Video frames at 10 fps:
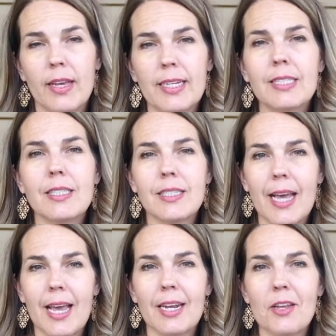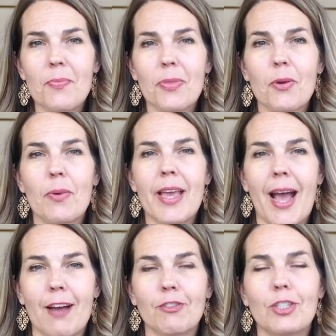Instead, we
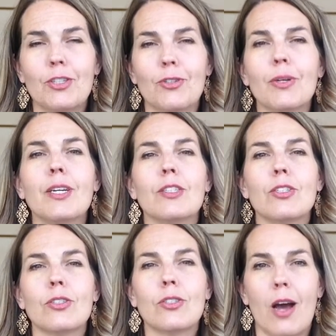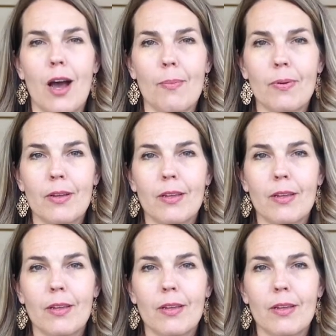have to stop